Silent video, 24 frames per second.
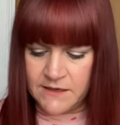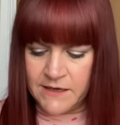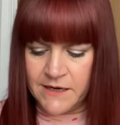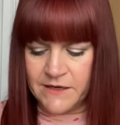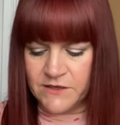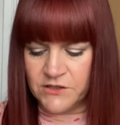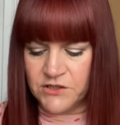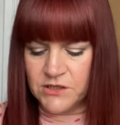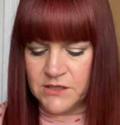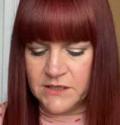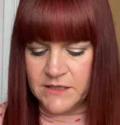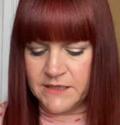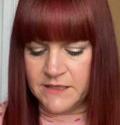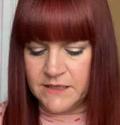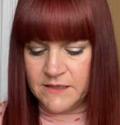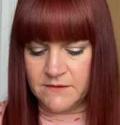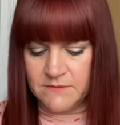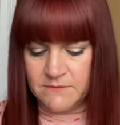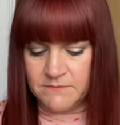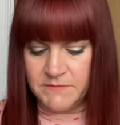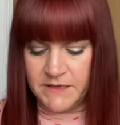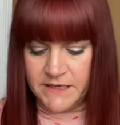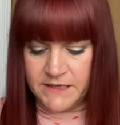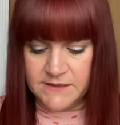actually
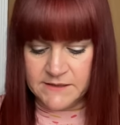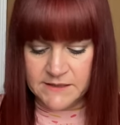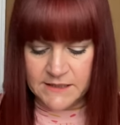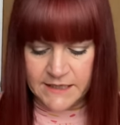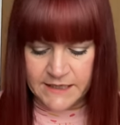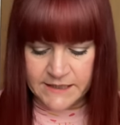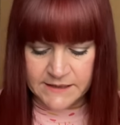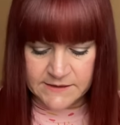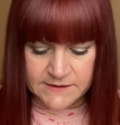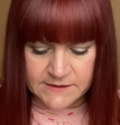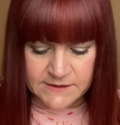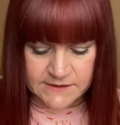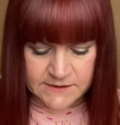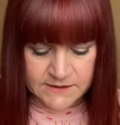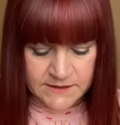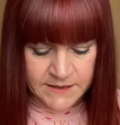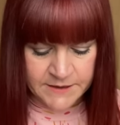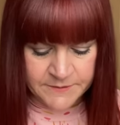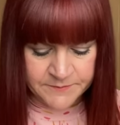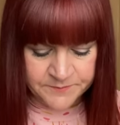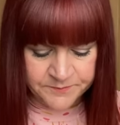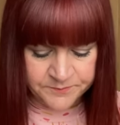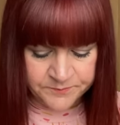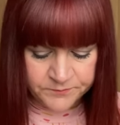made to last, isn't
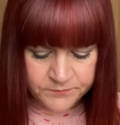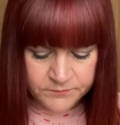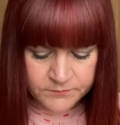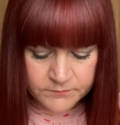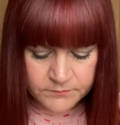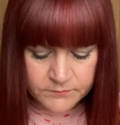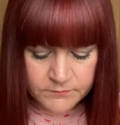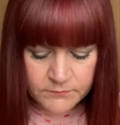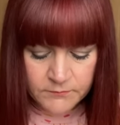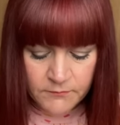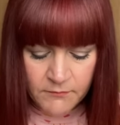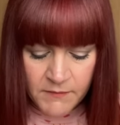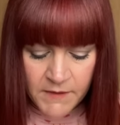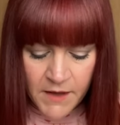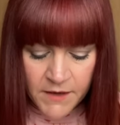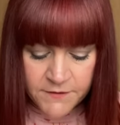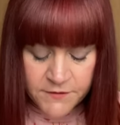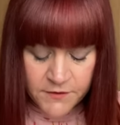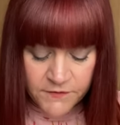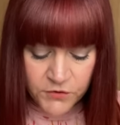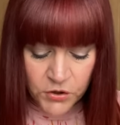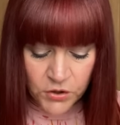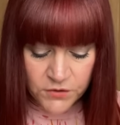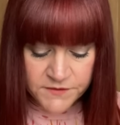it?
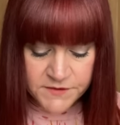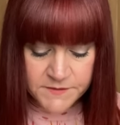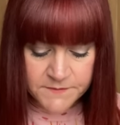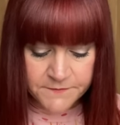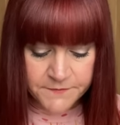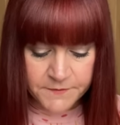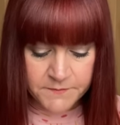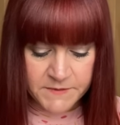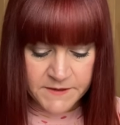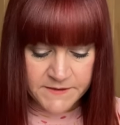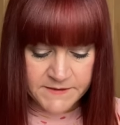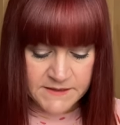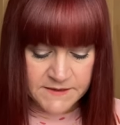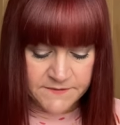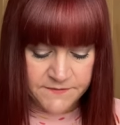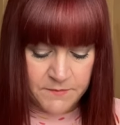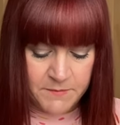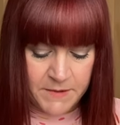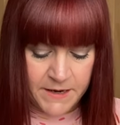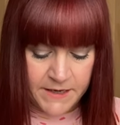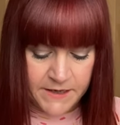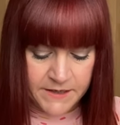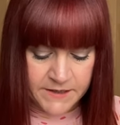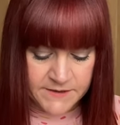So I've got some from This Is For
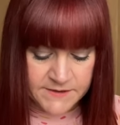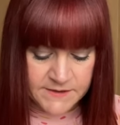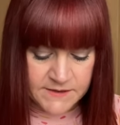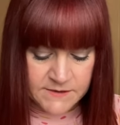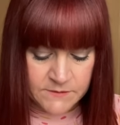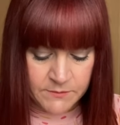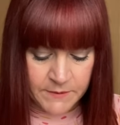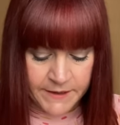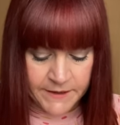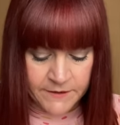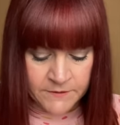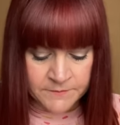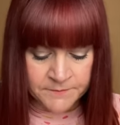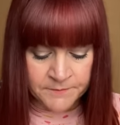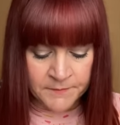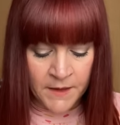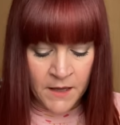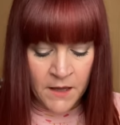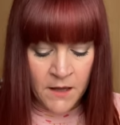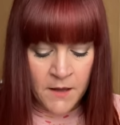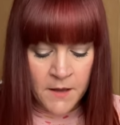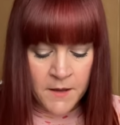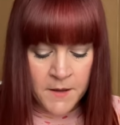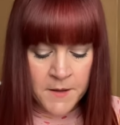Makers as well.
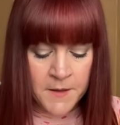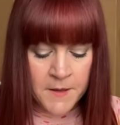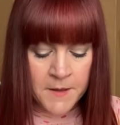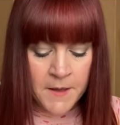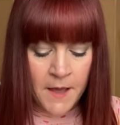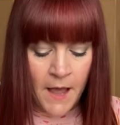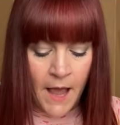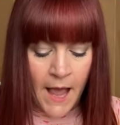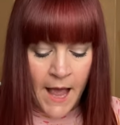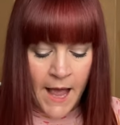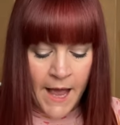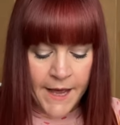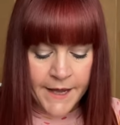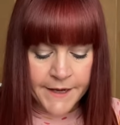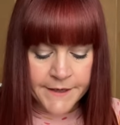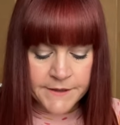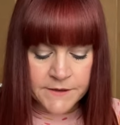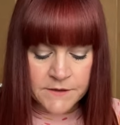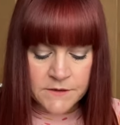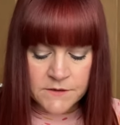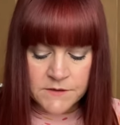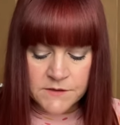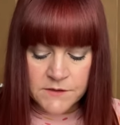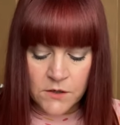
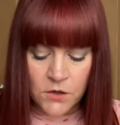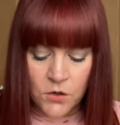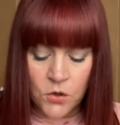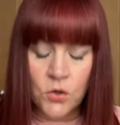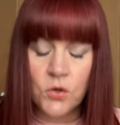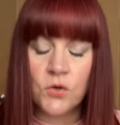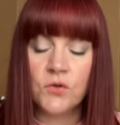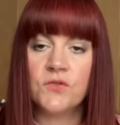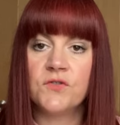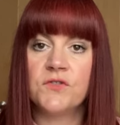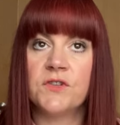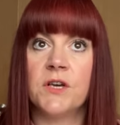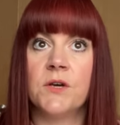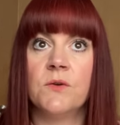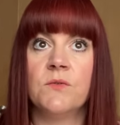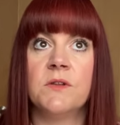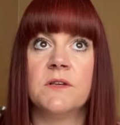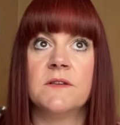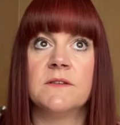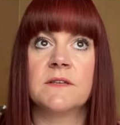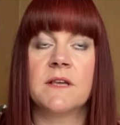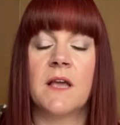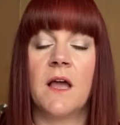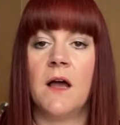And also
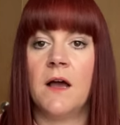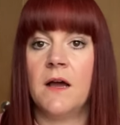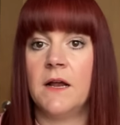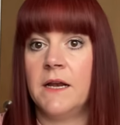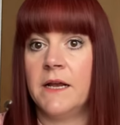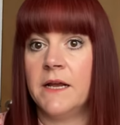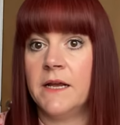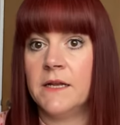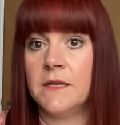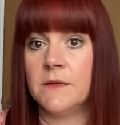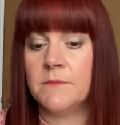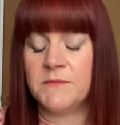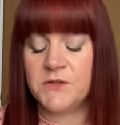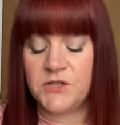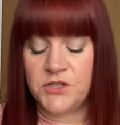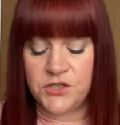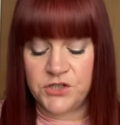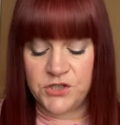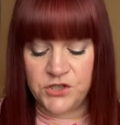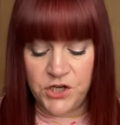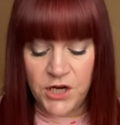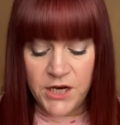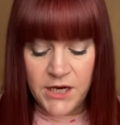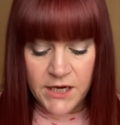there's Kylie and the
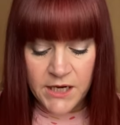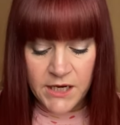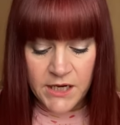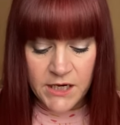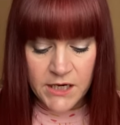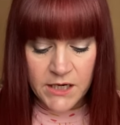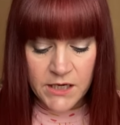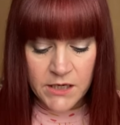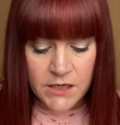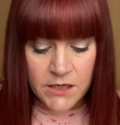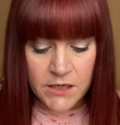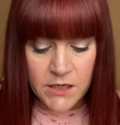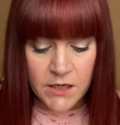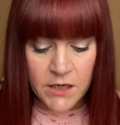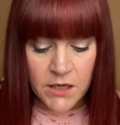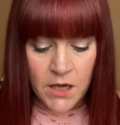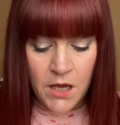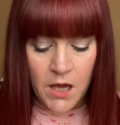Machine.